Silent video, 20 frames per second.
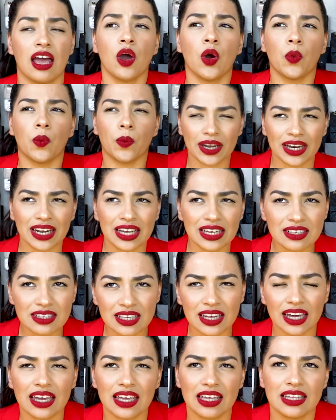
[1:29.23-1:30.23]
When I
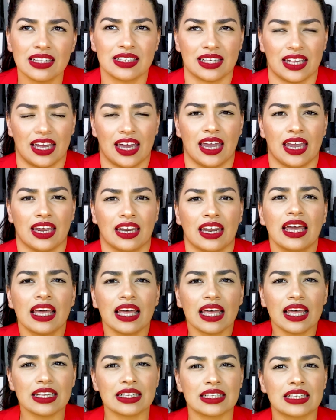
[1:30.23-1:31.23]
say insane,
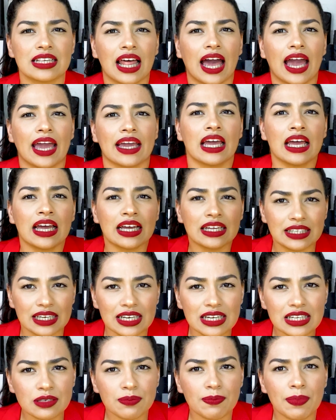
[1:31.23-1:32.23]
it's like
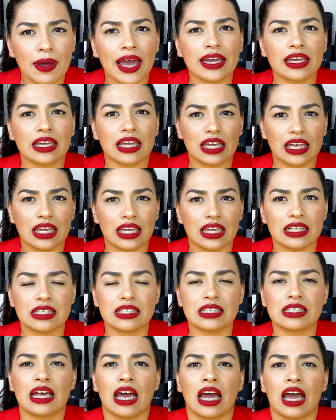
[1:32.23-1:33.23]
this bag
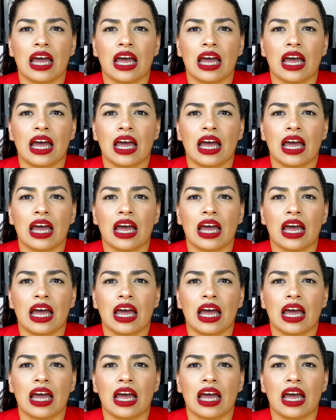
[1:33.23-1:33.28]
is